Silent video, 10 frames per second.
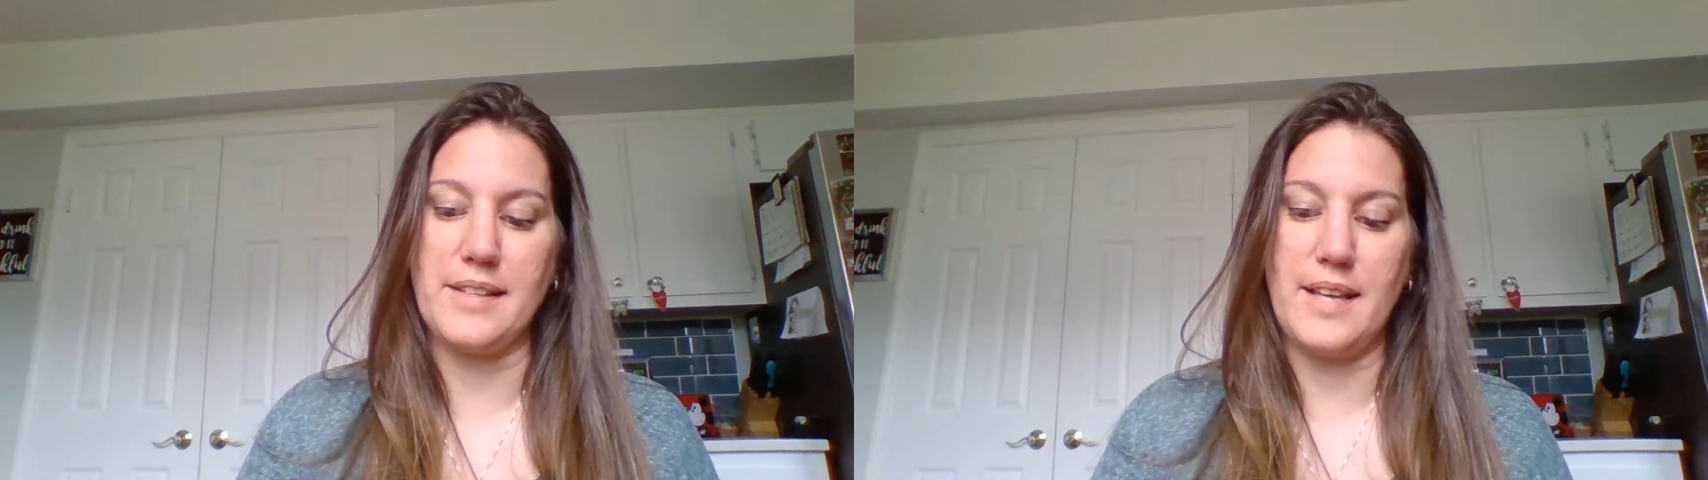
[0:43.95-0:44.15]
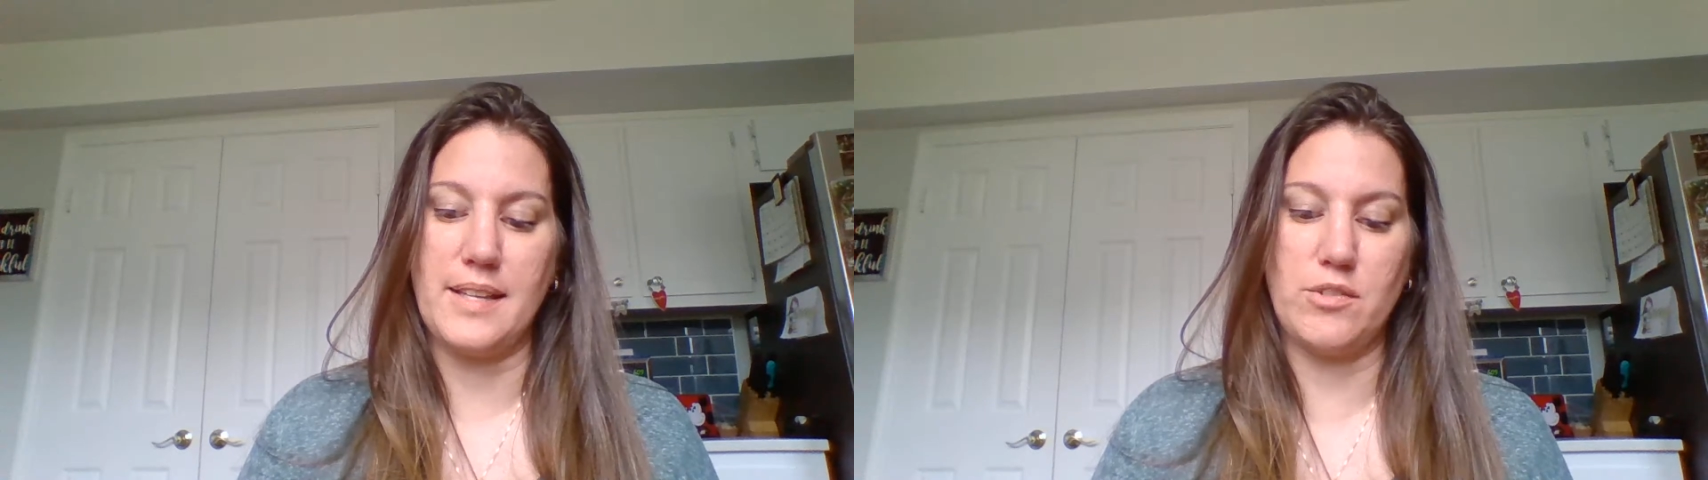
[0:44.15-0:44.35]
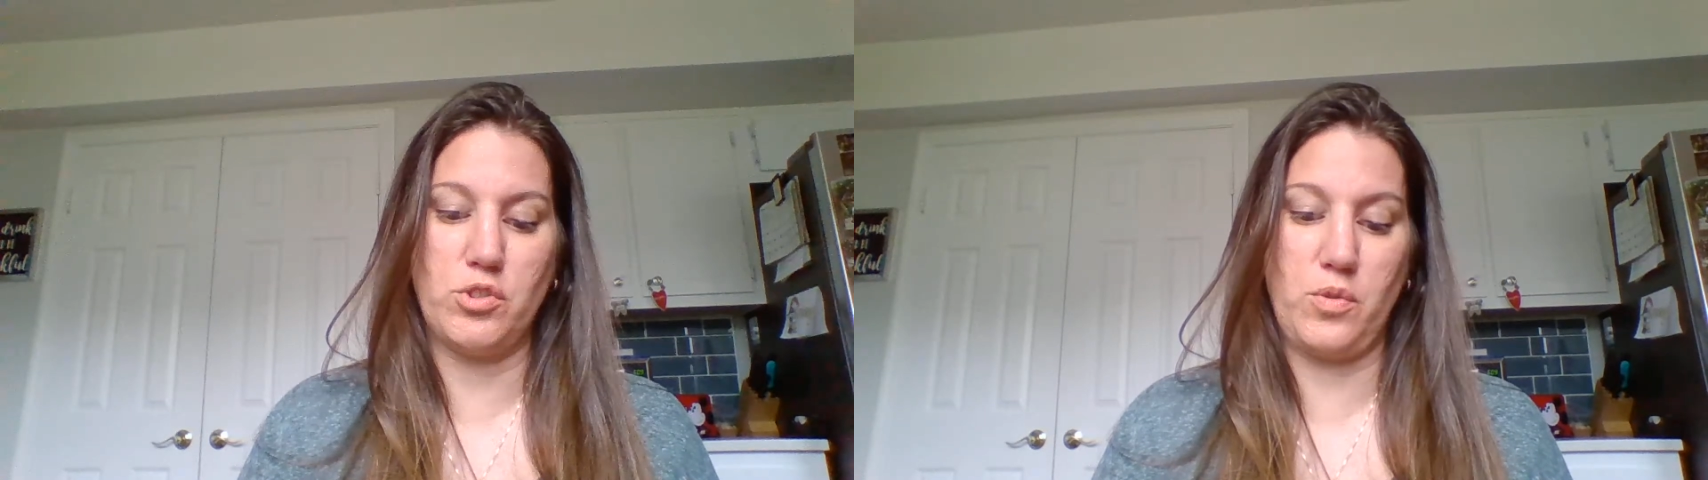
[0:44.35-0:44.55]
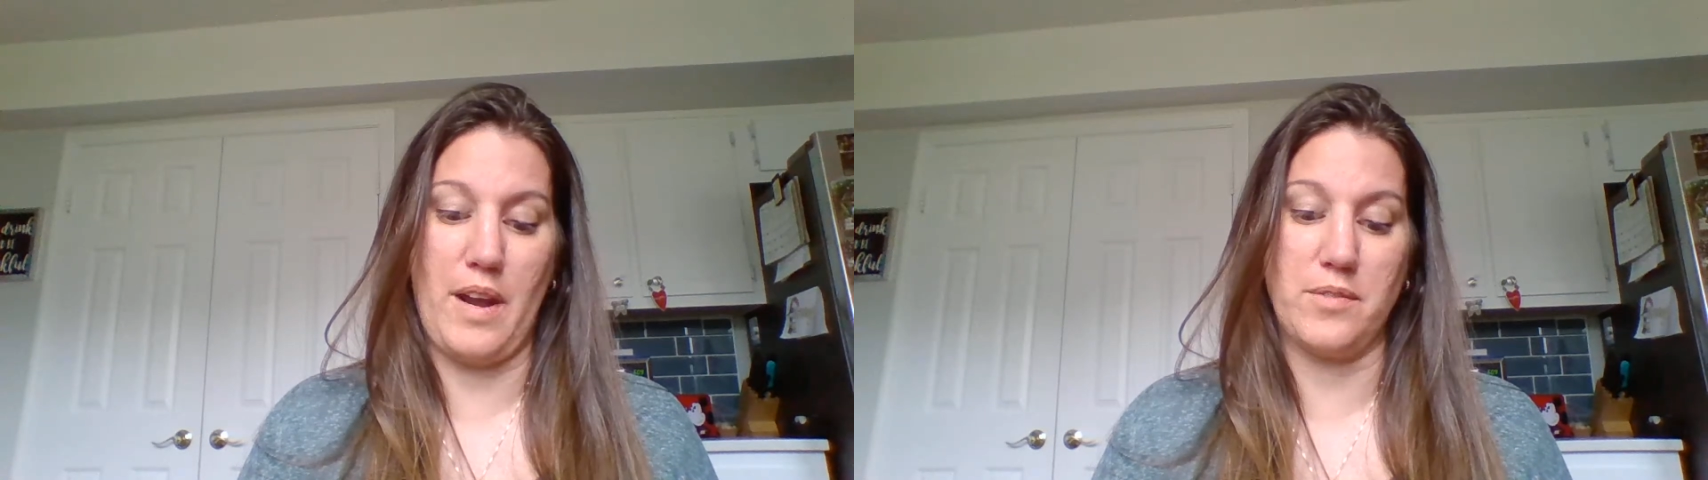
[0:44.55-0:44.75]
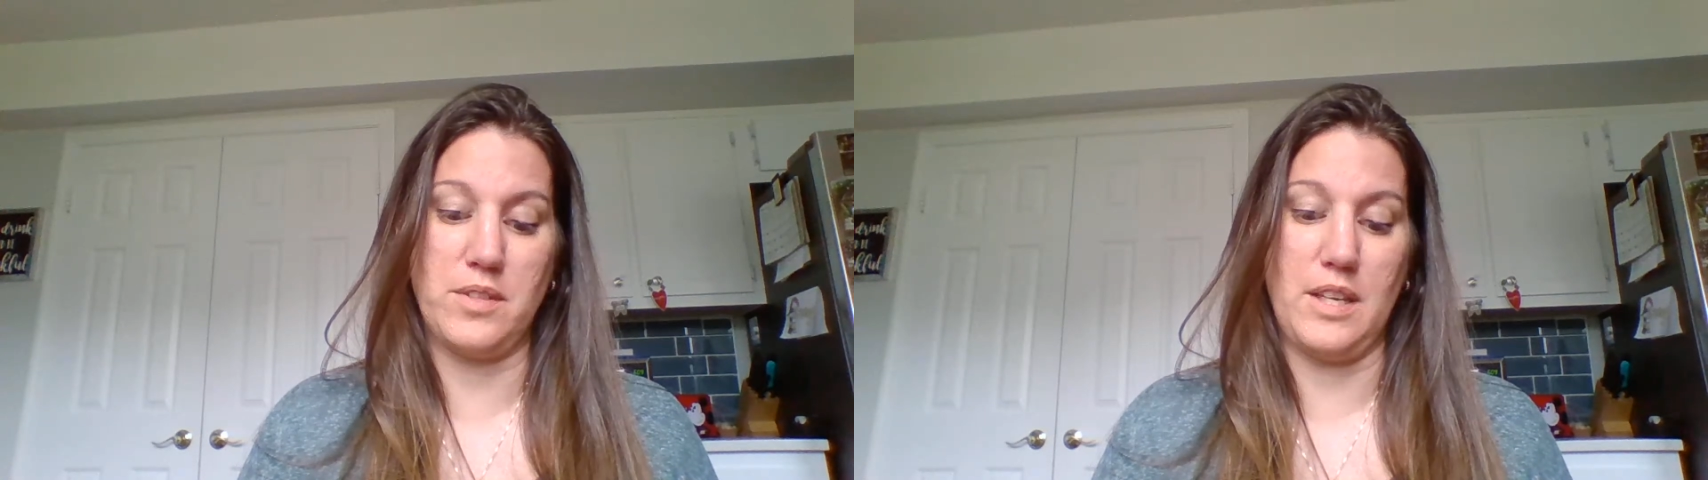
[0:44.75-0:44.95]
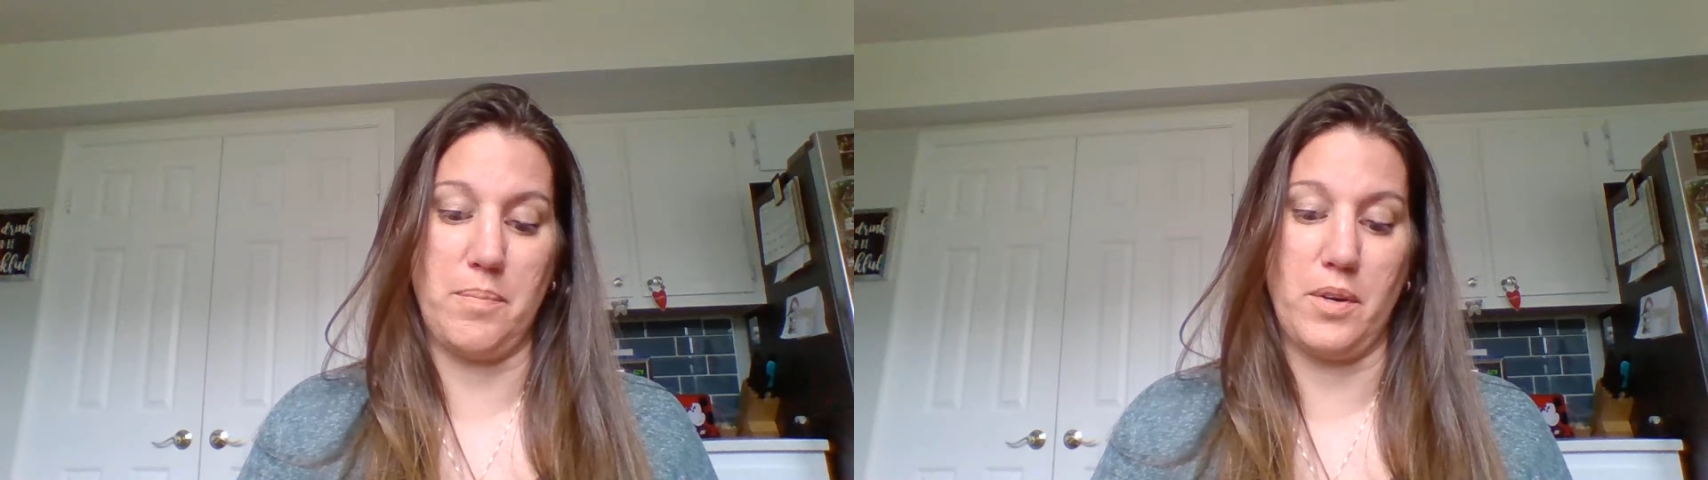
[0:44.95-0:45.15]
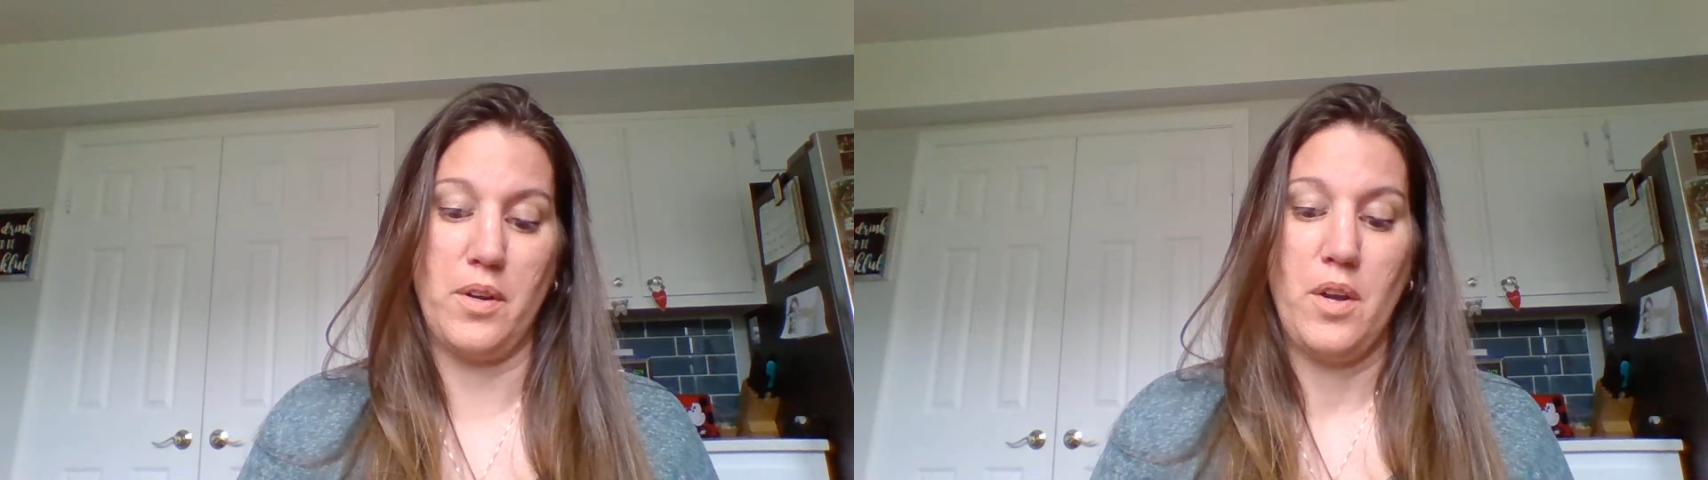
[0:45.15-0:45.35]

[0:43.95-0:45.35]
head groundskeeper,